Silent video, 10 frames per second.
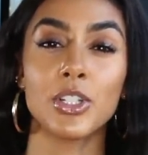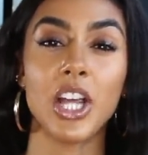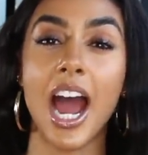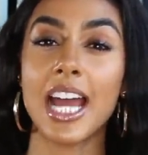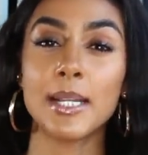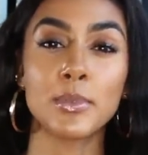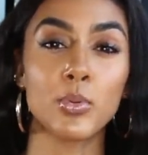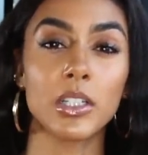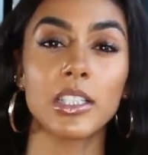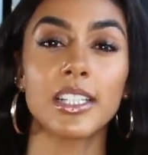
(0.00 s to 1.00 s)
which items
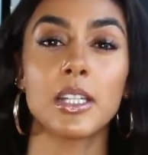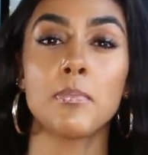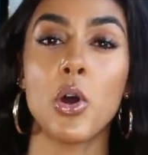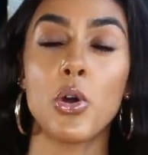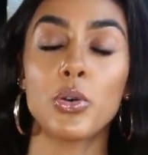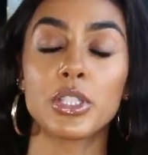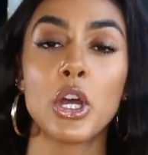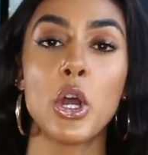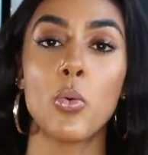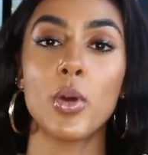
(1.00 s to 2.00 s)
were clicked the most,
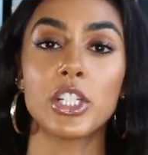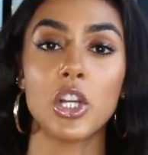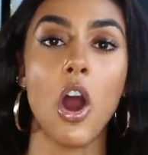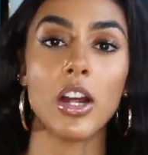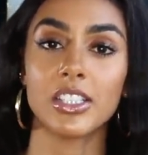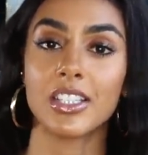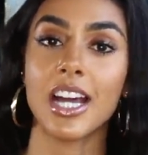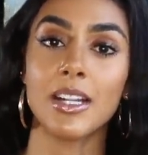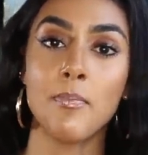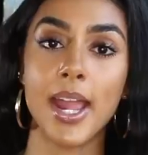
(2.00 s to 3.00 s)
which carts
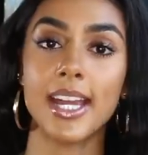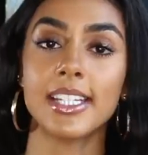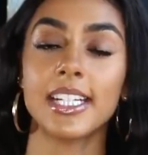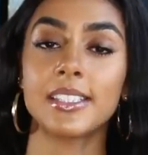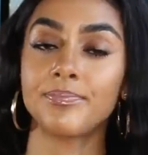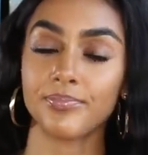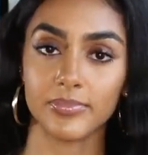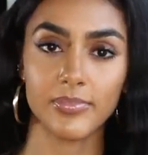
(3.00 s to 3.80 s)
got abandoned,